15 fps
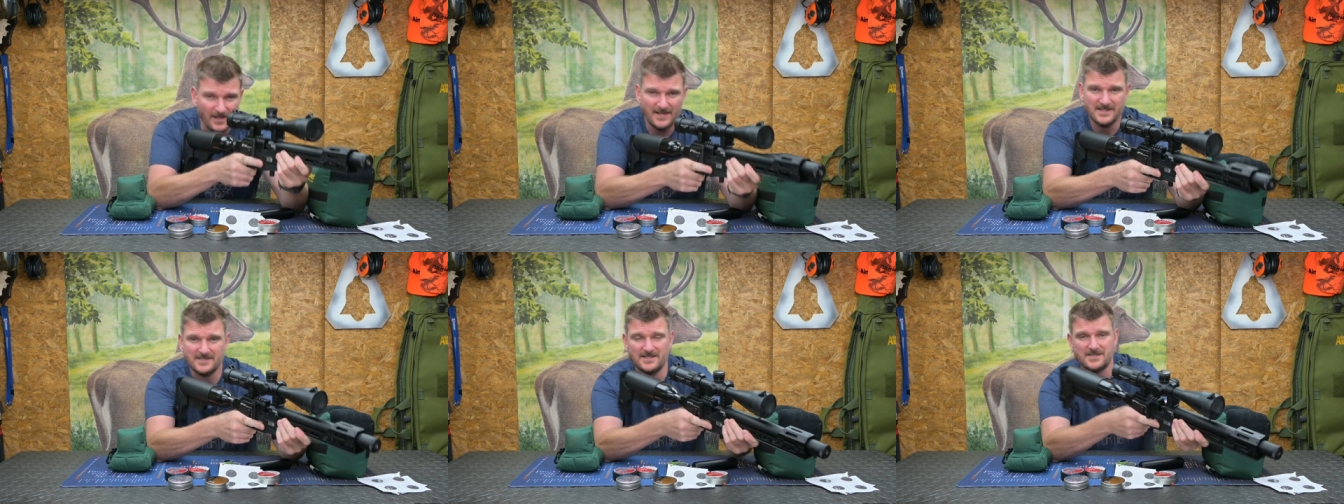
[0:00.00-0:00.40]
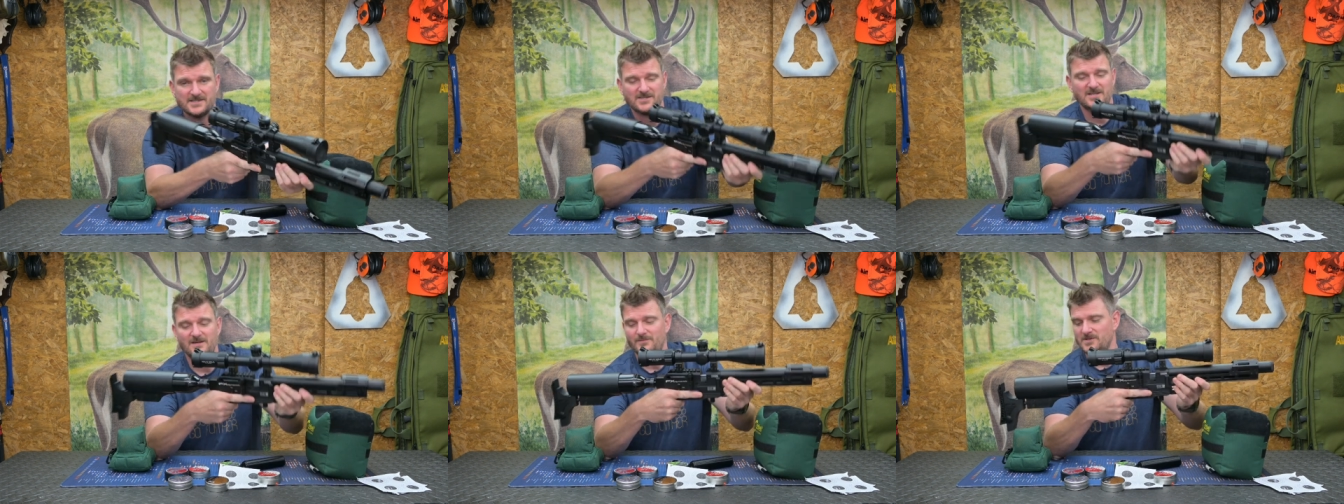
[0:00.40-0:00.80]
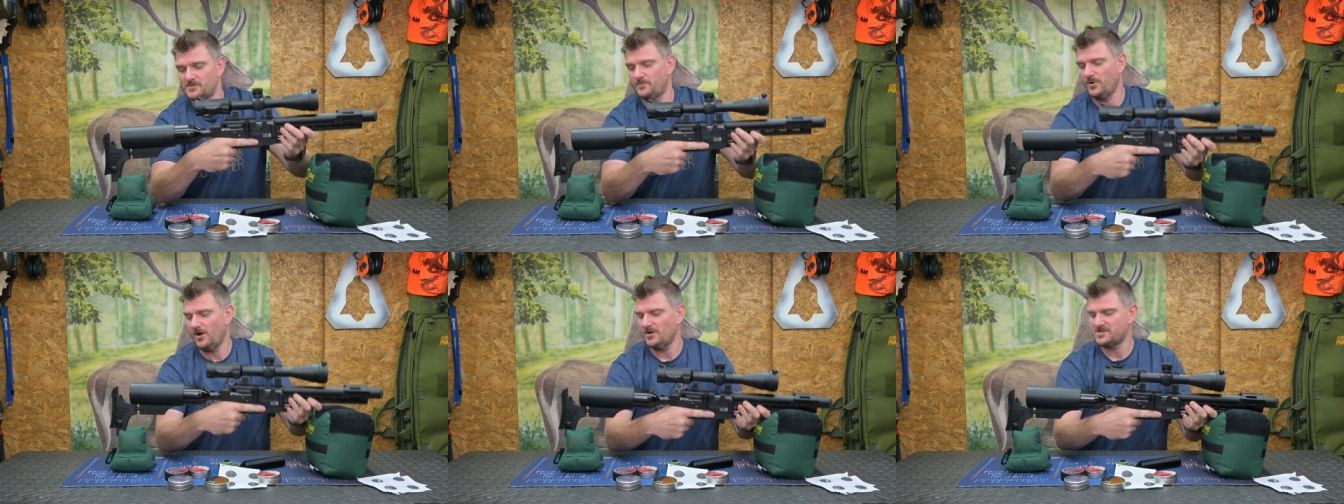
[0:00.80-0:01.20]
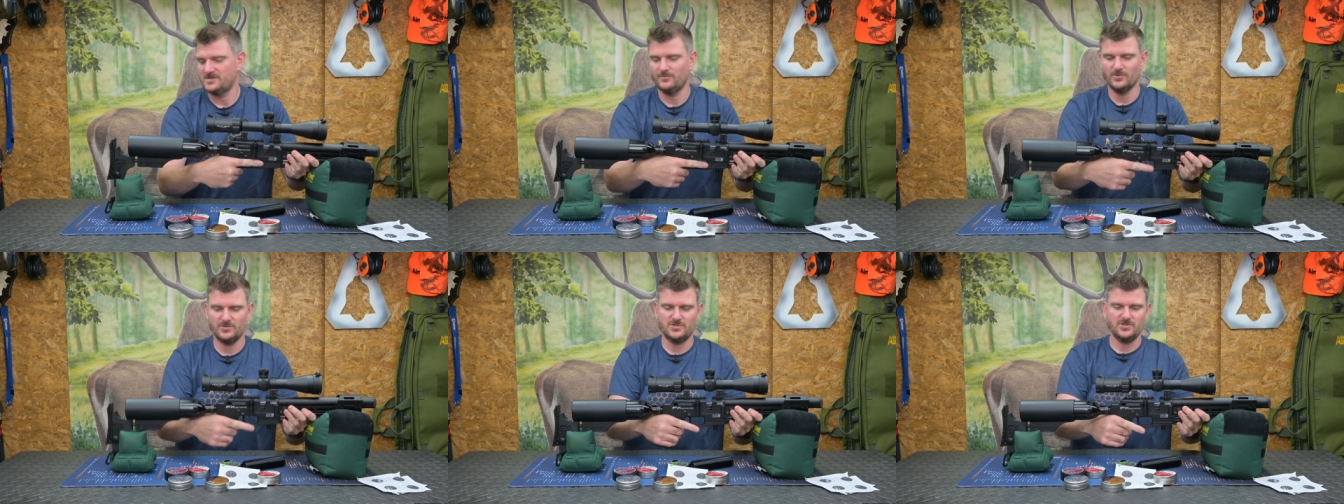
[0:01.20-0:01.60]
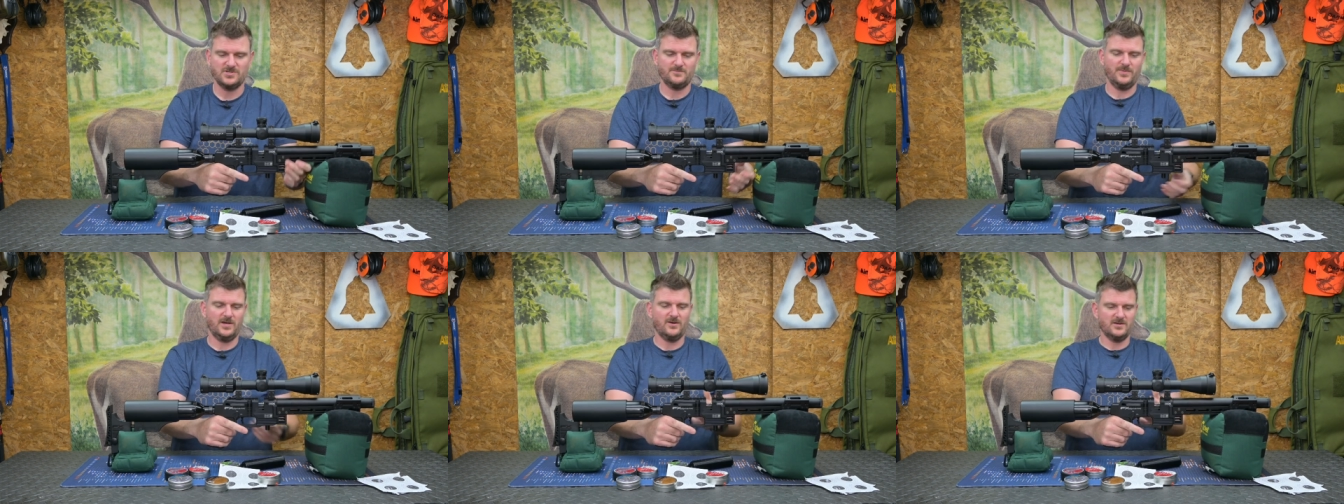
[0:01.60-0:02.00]
least disturbance possible
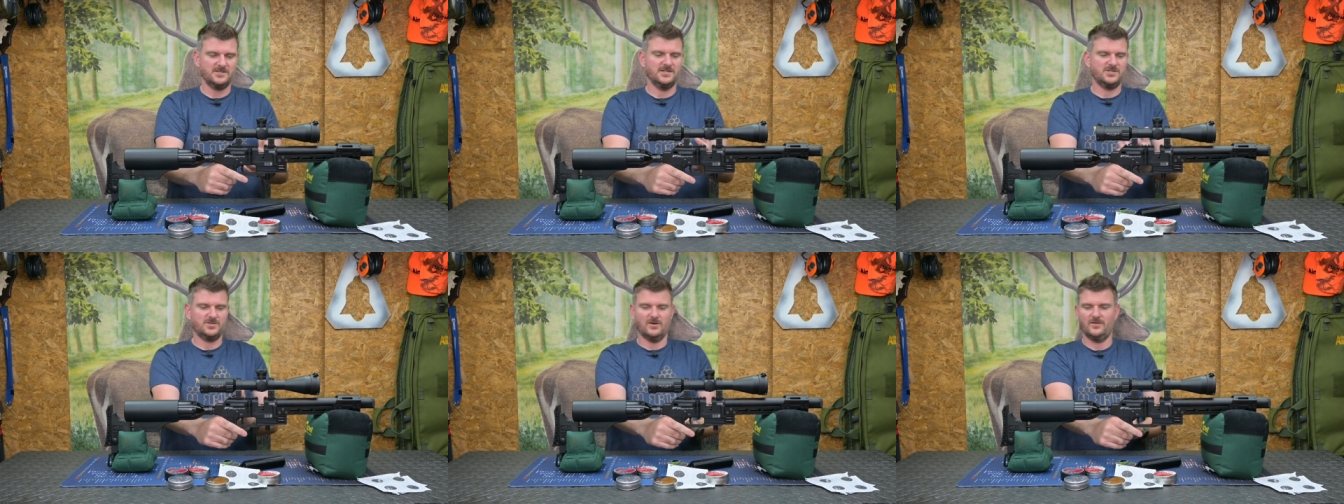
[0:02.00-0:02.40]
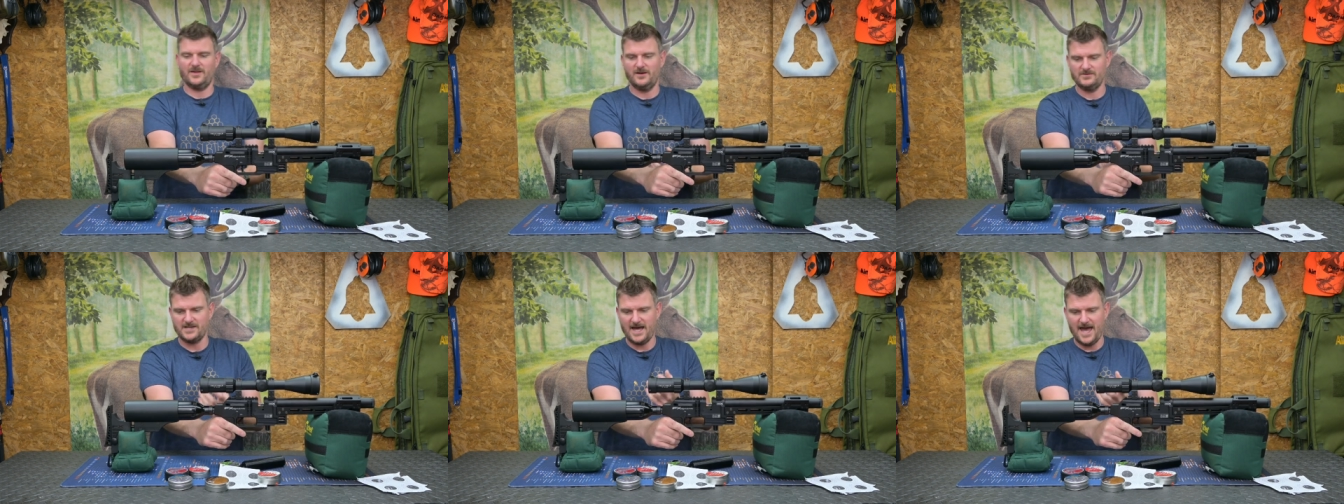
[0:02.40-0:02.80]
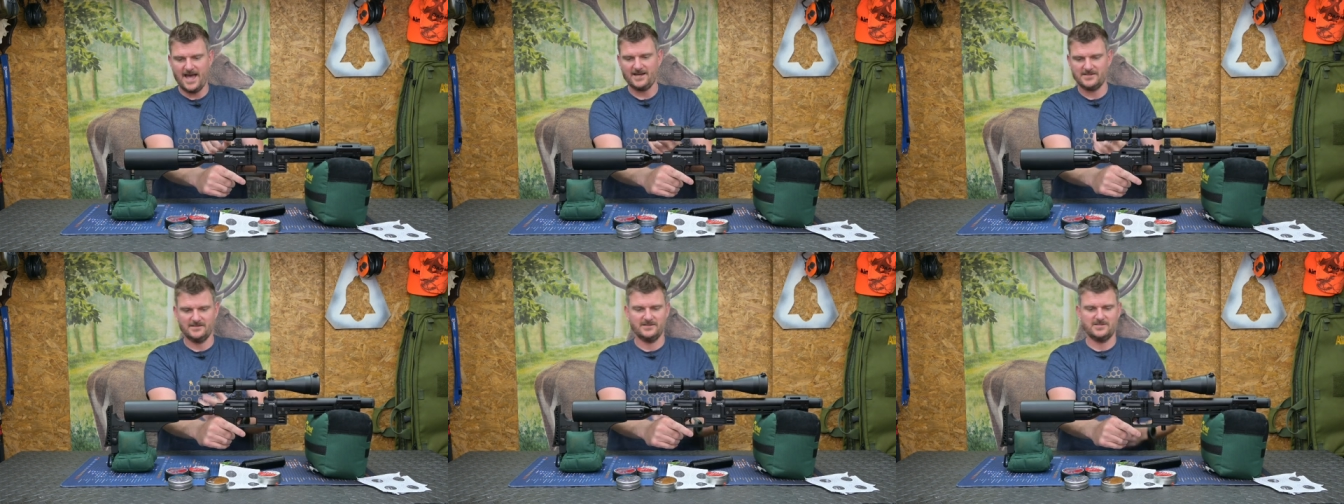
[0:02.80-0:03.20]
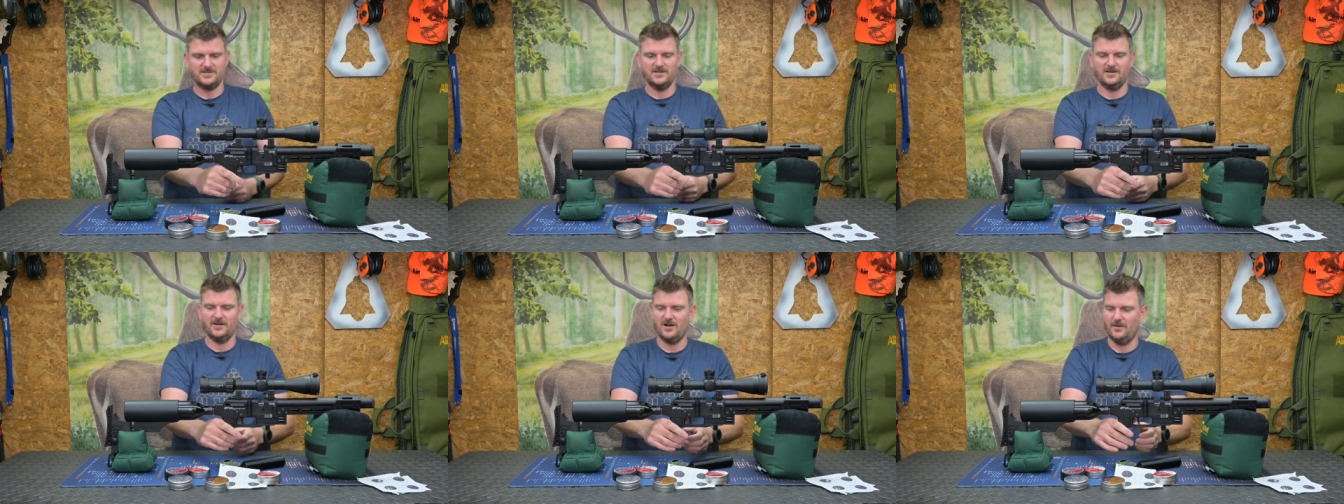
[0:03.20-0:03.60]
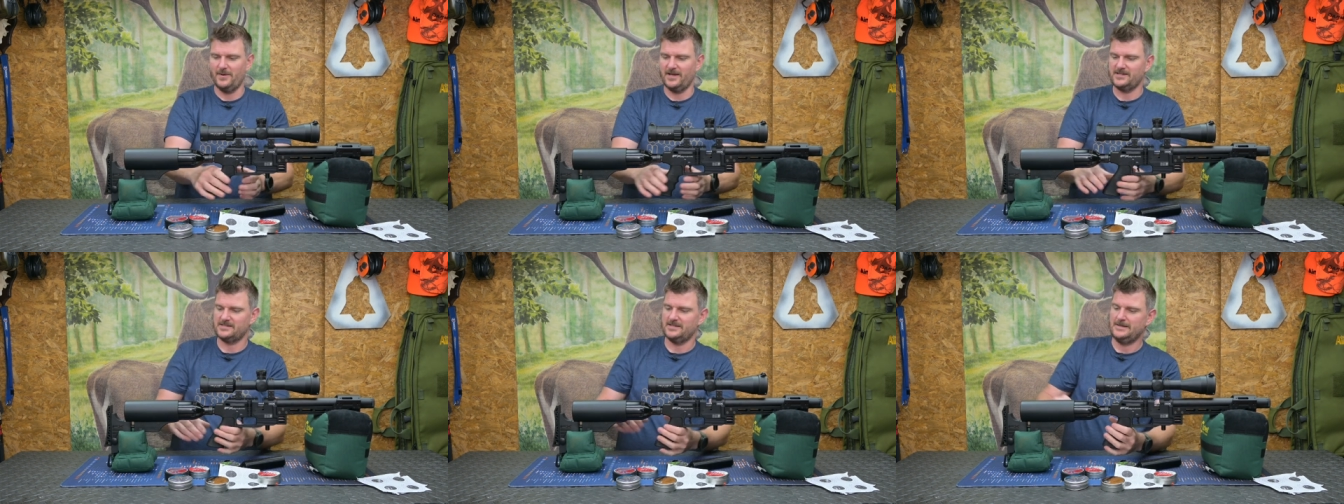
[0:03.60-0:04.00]
just because it's got those excellent
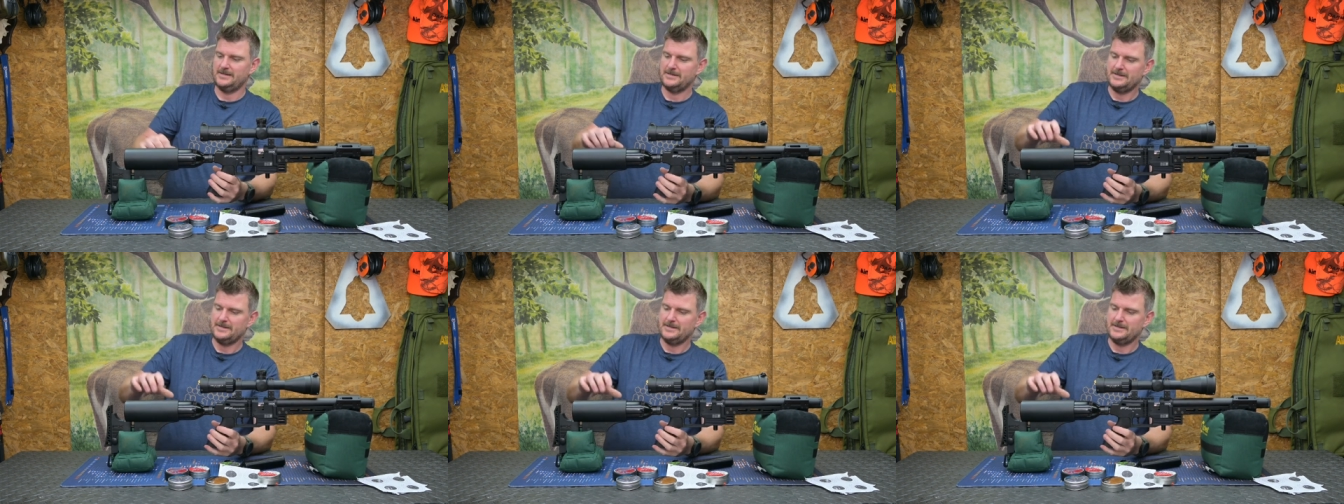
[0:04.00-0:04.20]
ergonomics.